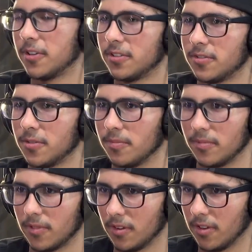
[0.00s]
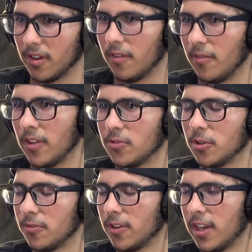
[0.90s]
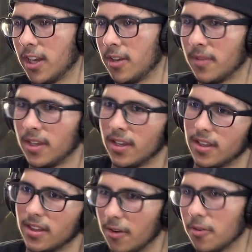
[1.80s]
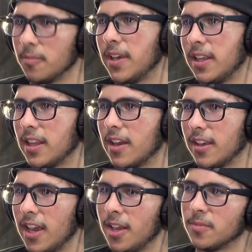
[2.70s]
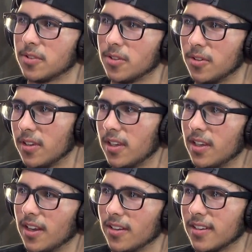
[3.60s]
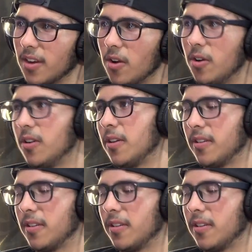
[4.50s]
from the Advanced Warfare game. Yeah, they were making that game, so I was like, oh.